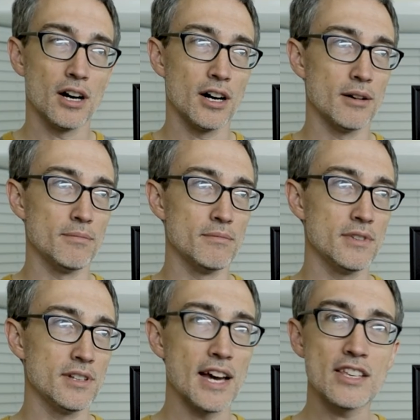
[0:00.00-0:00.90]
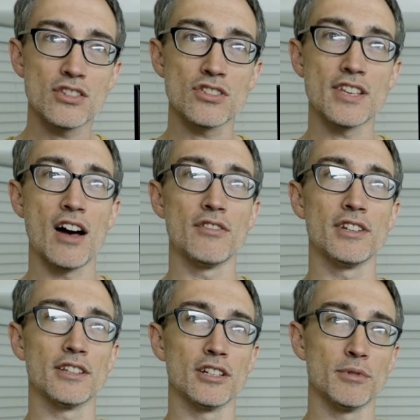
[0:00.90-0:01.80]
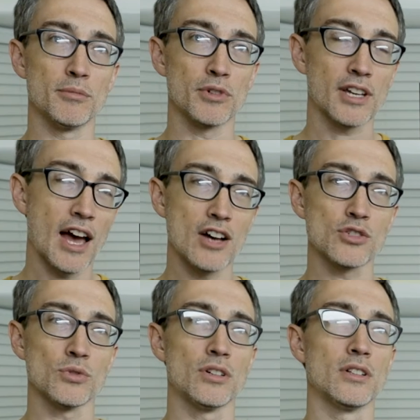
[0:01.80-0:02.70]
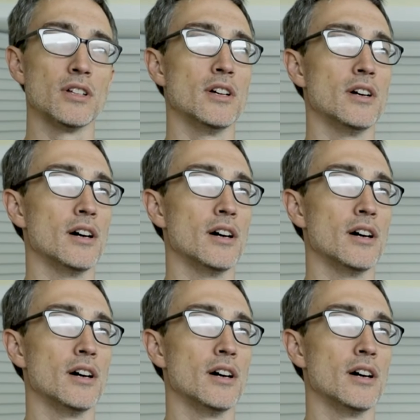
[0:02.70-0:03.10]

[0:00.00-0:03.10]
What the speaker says: nicer sounding, a little bit more casual,